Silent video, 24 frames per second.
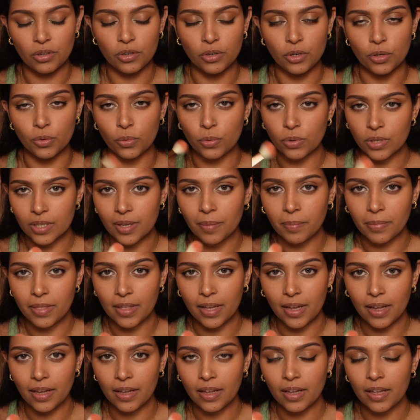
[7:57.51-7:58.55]
do
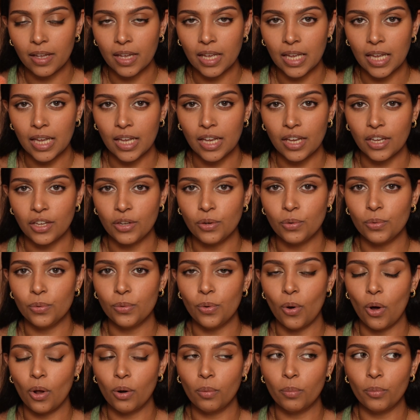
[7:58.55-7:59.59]
something, you
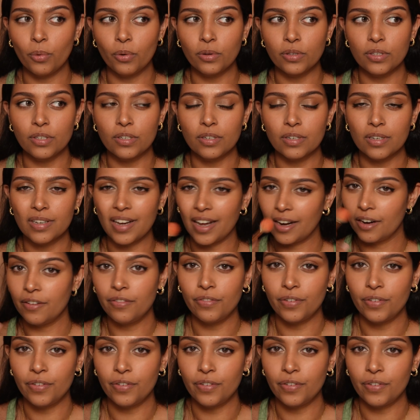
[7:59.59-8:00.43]
almost kind of